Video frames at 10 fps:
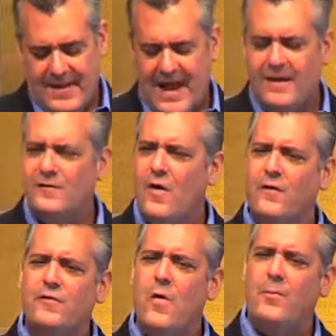Hell is
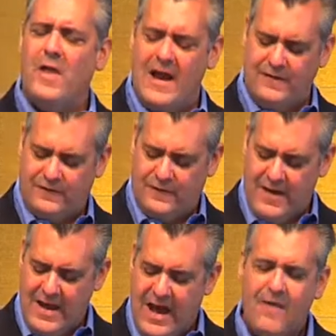also a place
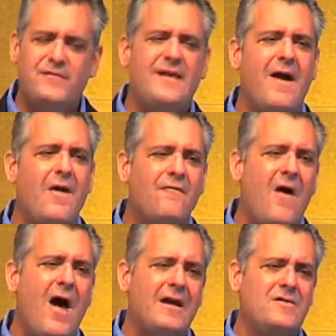of
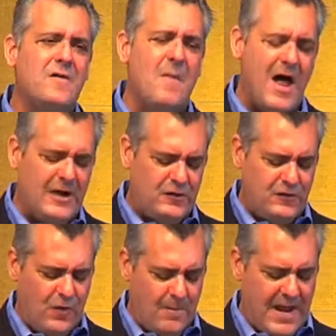terrifying demonic
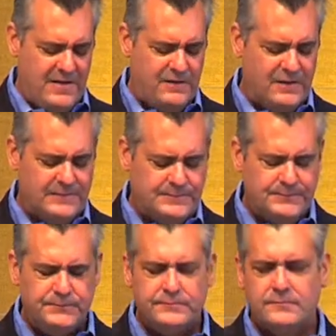torment.
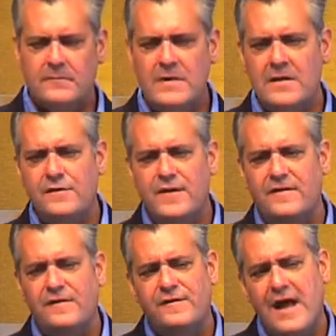
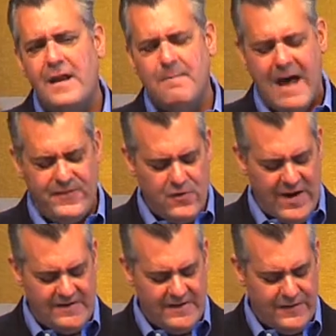Jesus said in Matthew
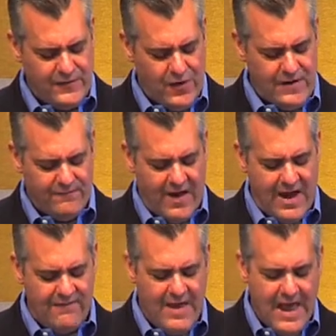18
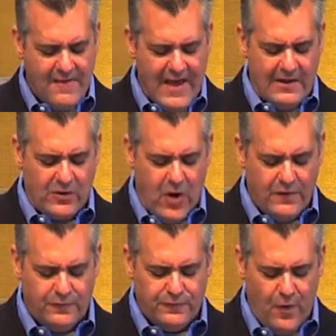35 that
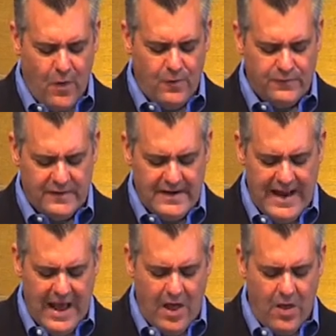lost souls in
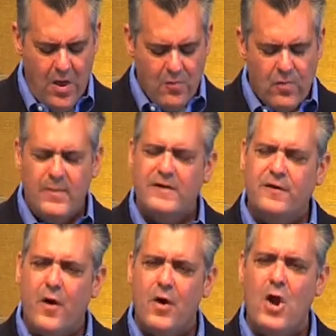hell will be
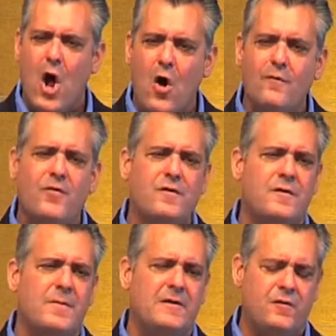turned over
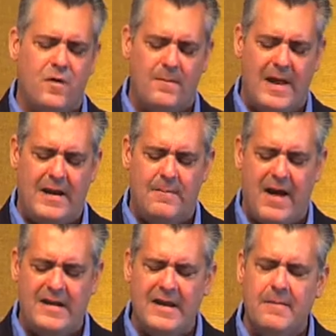to be tormented
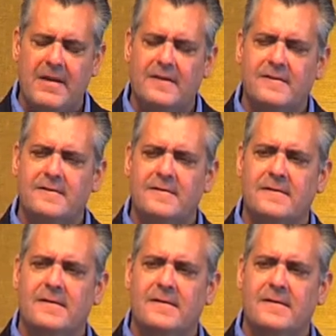by demons.